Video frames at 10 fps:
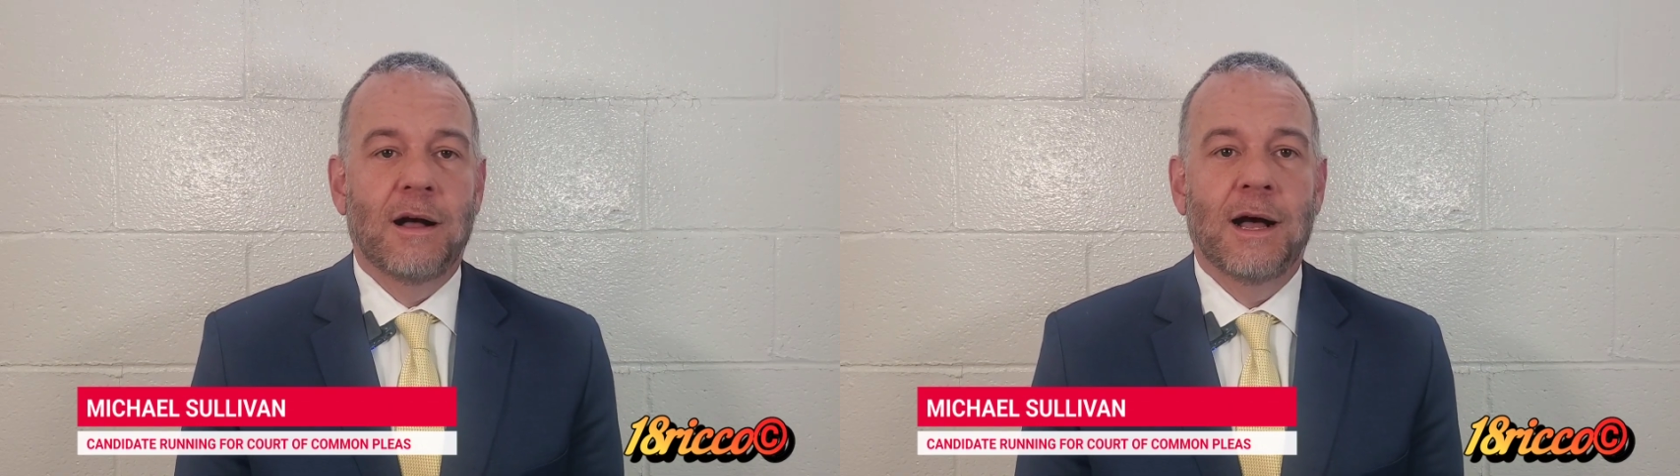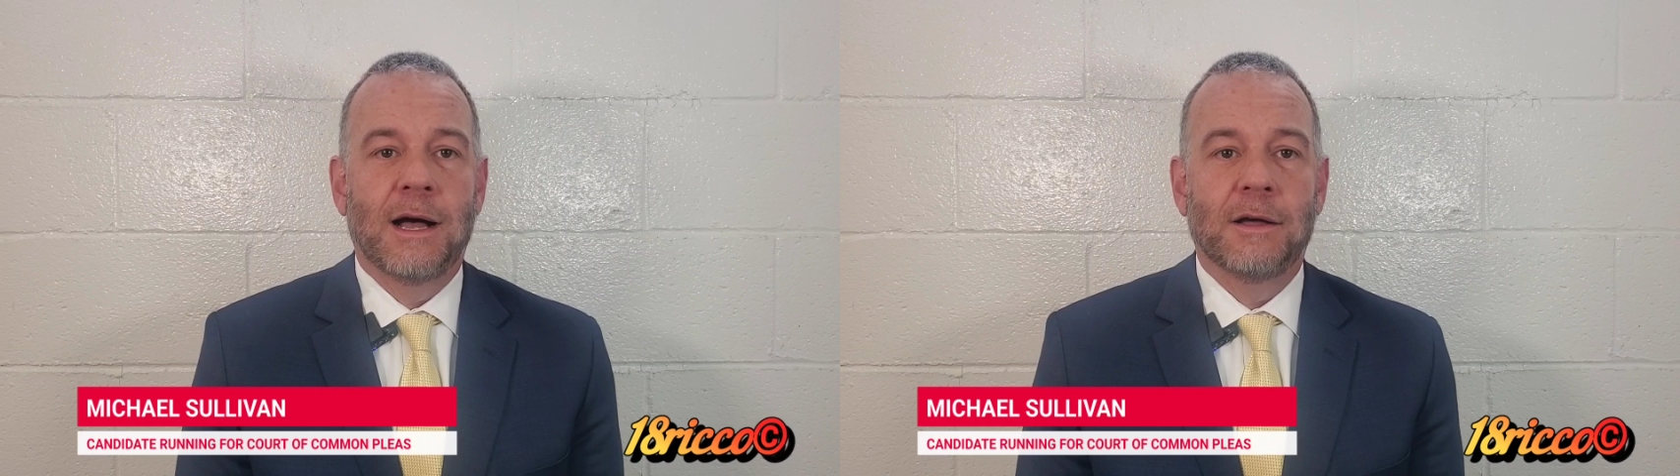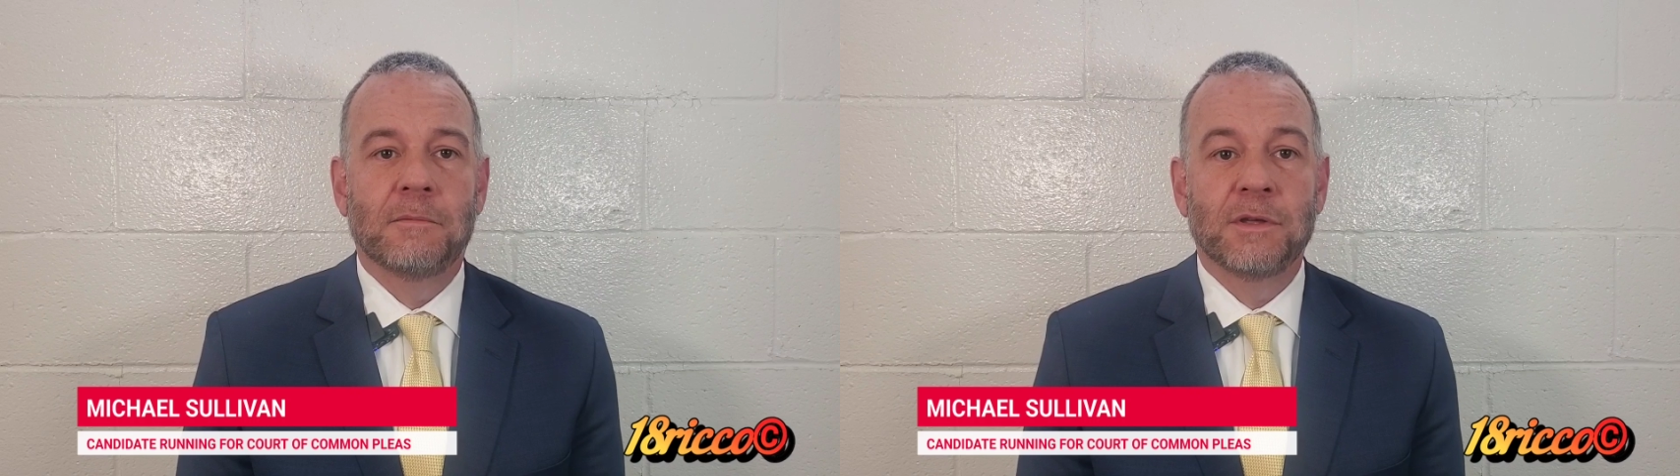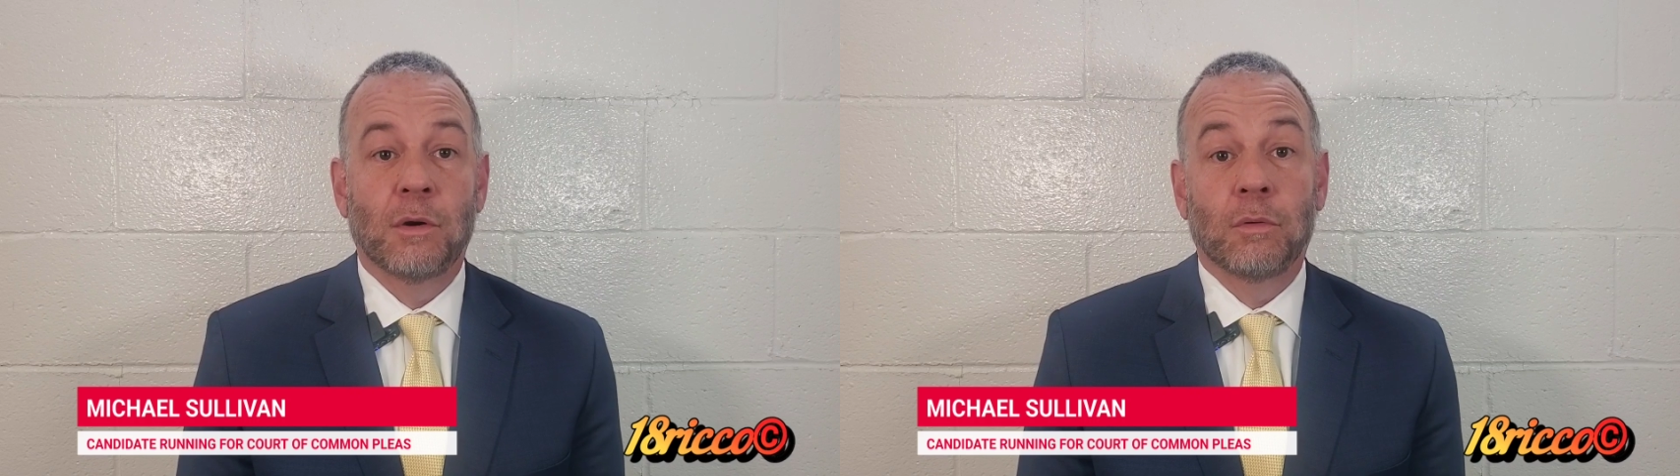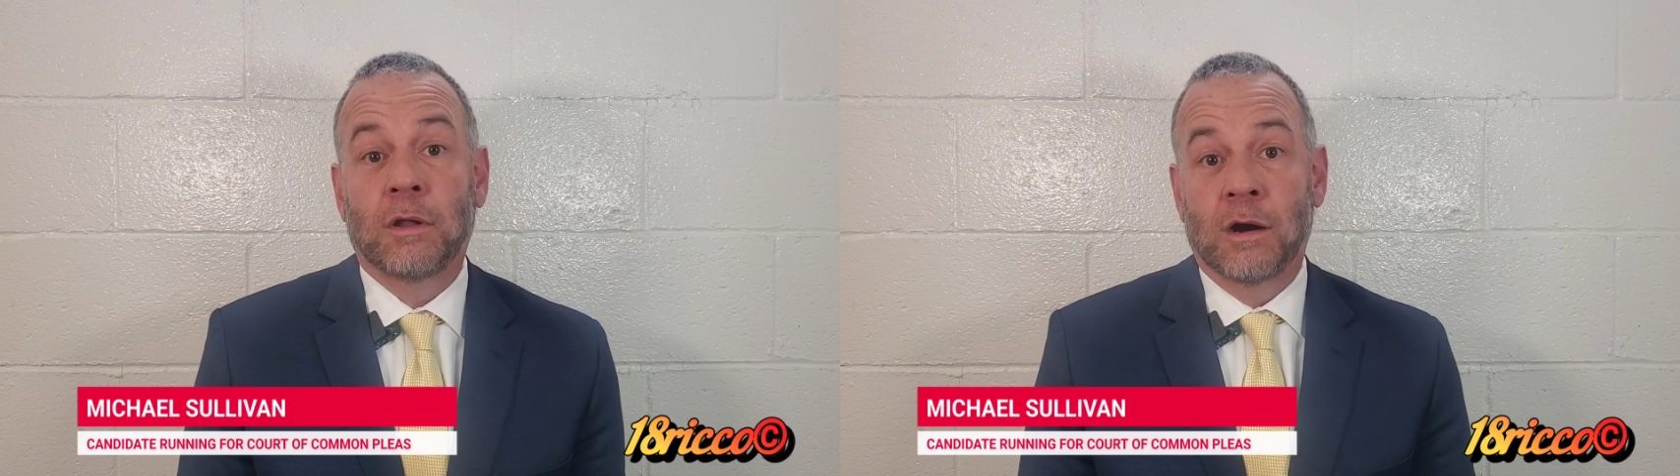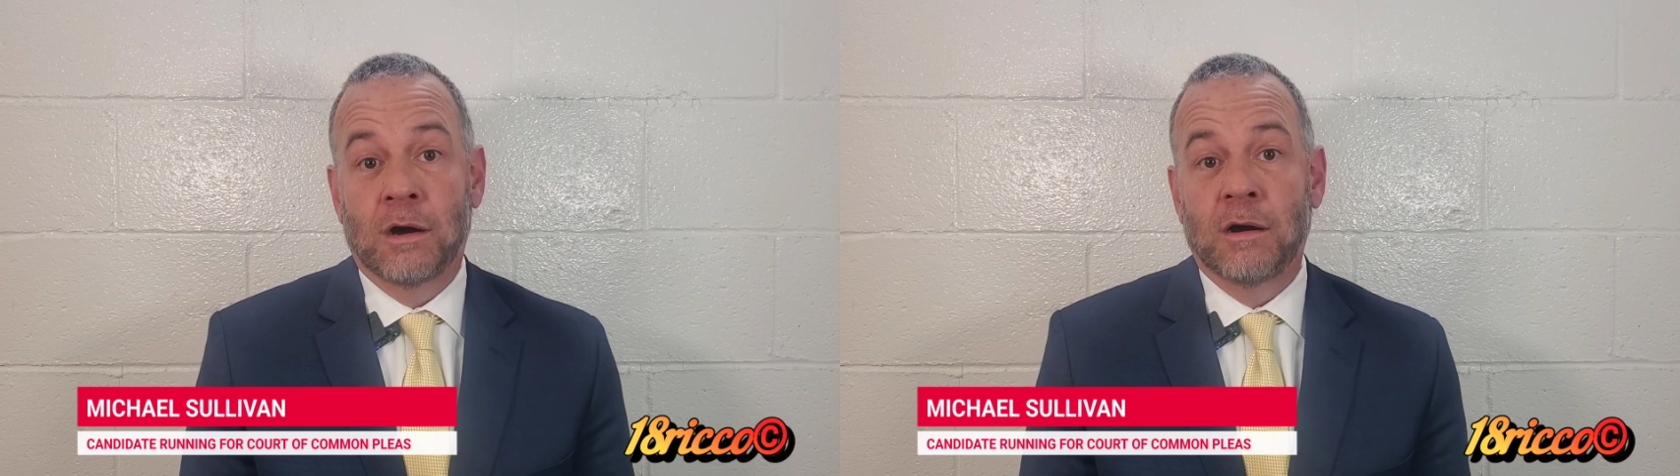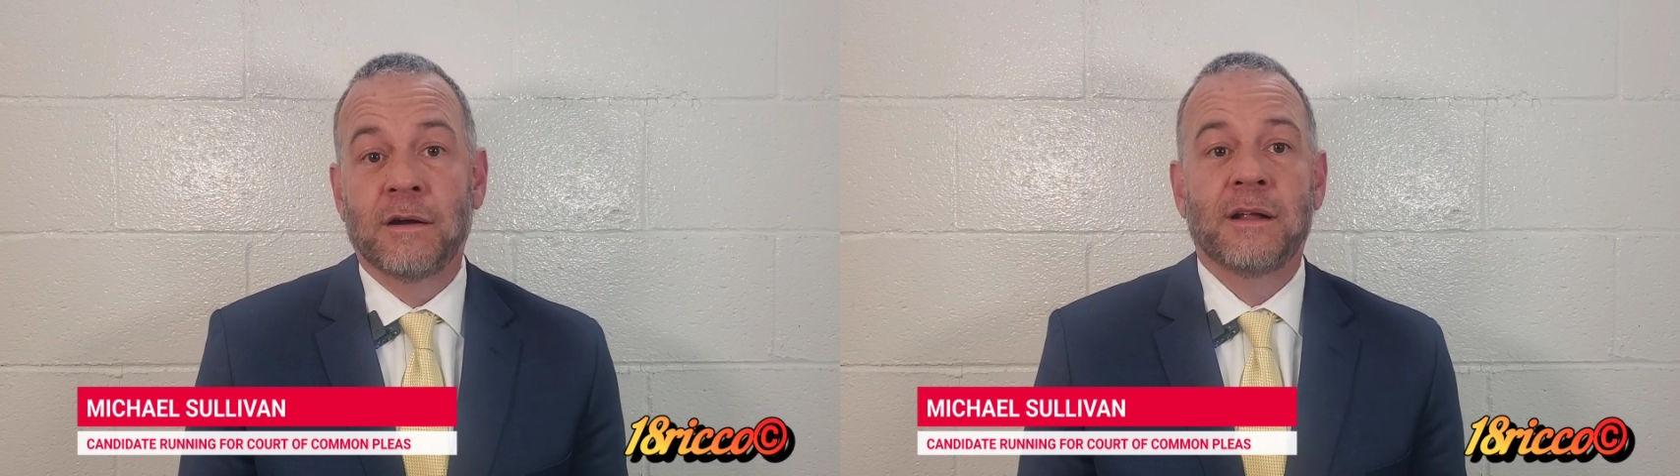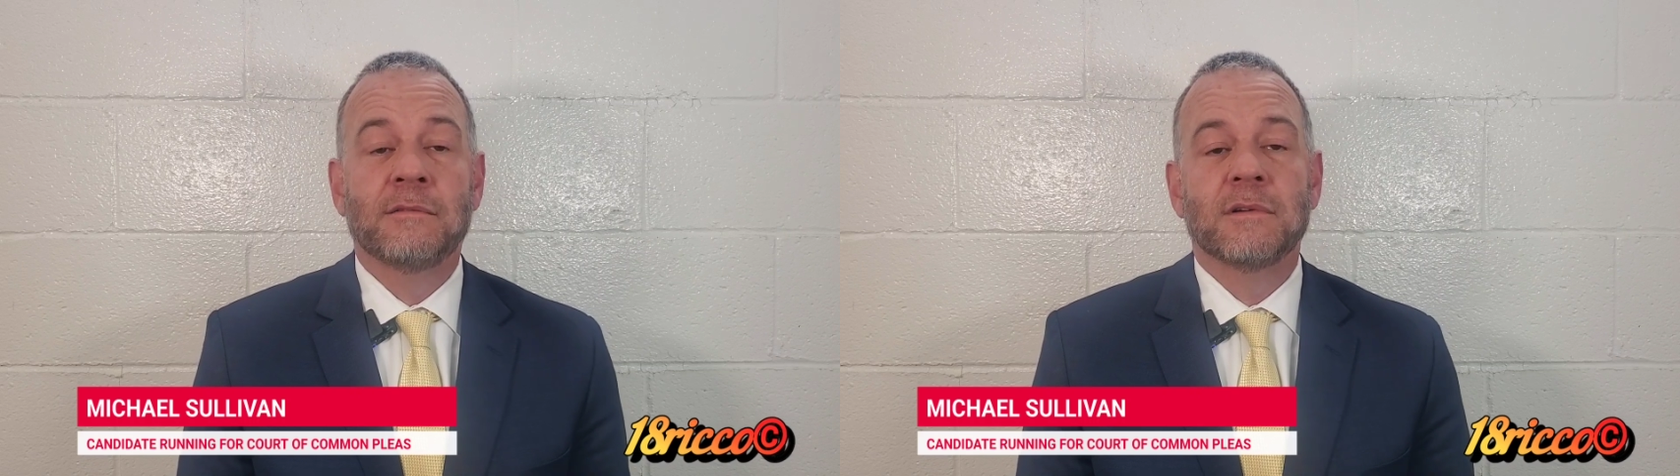
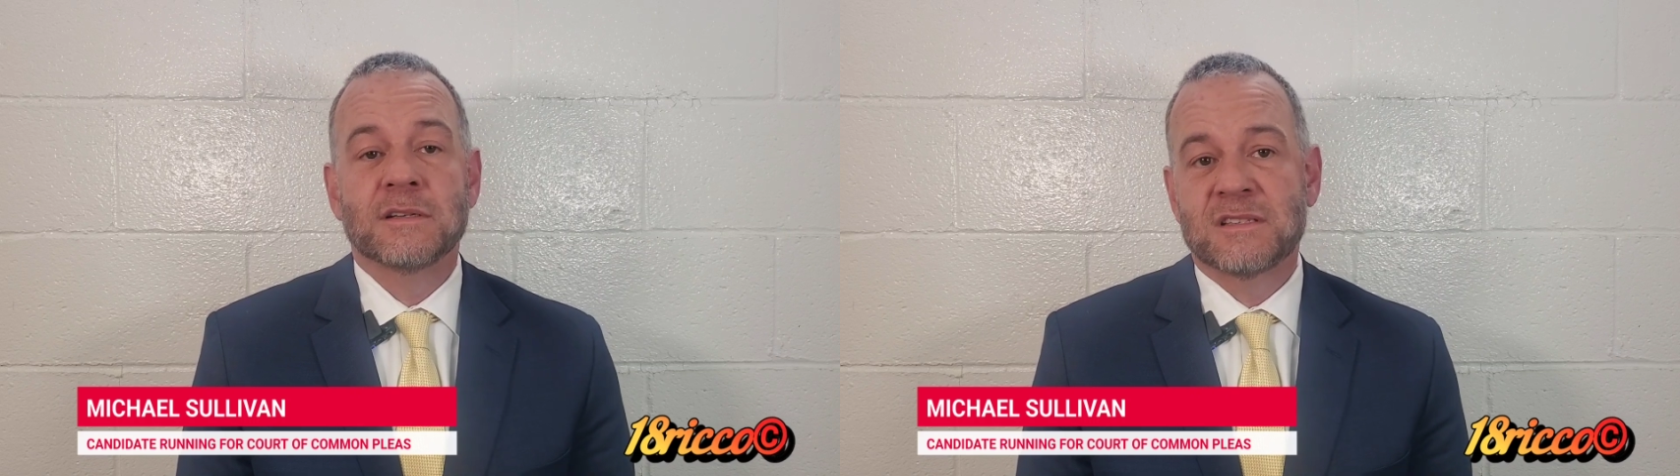learn and